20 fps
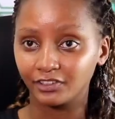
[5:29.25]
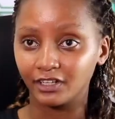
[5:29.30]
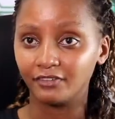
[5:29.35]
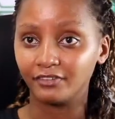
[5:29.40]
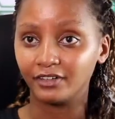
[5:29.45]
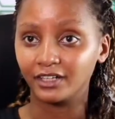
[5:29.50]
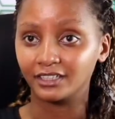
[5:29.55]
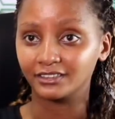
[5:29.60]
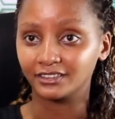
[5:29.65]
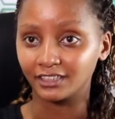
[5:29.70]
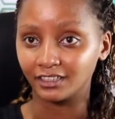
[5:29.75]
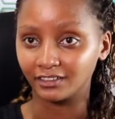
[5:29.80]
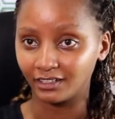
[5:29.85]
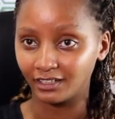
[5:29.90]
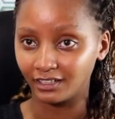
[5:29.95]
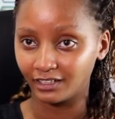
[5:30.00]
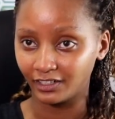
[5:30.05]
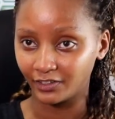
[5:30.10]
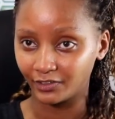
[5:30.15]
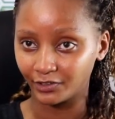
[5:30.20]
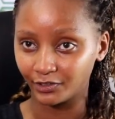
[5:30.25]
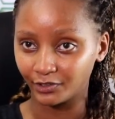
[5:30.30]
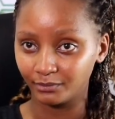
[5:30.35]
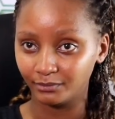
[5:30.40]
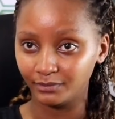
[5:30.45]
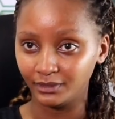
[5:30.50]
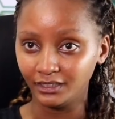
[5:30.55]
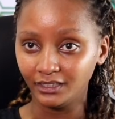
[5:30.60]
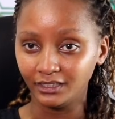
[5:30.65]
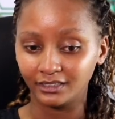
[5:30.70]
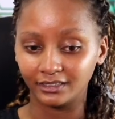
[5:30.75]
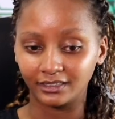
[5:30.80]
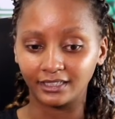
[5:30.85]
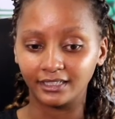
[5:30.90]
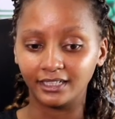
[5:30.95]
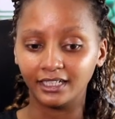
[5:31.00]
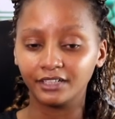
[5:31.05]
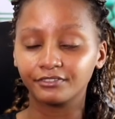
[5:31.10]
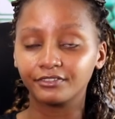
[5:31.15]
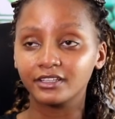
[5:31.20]
having a circular economy,
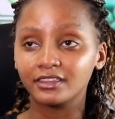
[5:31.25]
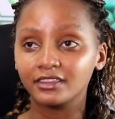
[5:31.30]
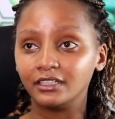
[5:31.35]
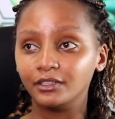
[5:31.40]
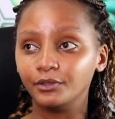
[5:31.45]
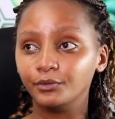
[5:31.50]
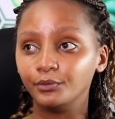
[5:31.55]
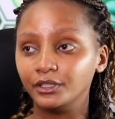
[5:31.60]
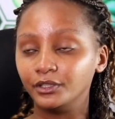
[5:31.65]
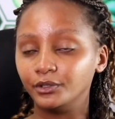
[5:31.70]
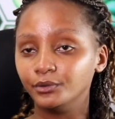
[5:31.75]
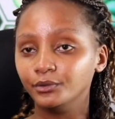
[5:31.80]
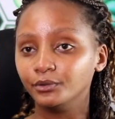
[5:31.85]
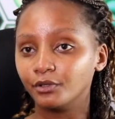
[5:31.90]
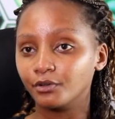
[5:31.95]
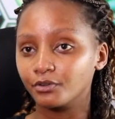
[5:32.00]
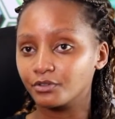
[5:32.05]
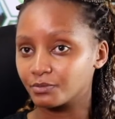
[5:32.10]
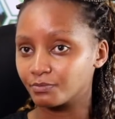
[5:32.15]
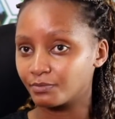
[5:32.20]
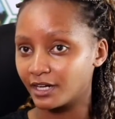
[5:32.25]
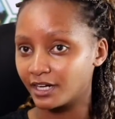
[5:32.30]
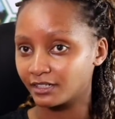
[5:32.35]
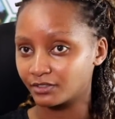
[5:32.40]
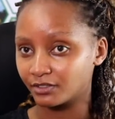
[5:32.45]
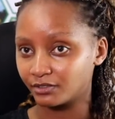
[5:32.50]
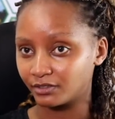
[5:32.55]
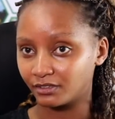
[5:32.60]
that everything we do goes back to the